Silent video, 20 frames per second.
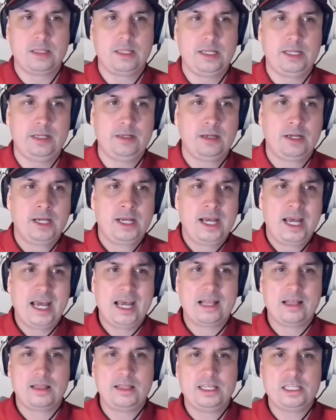lead,
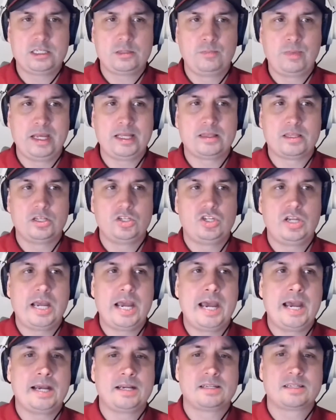at least make the
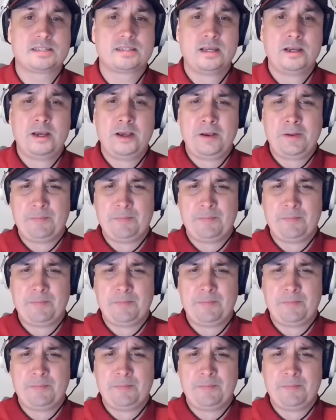Jags,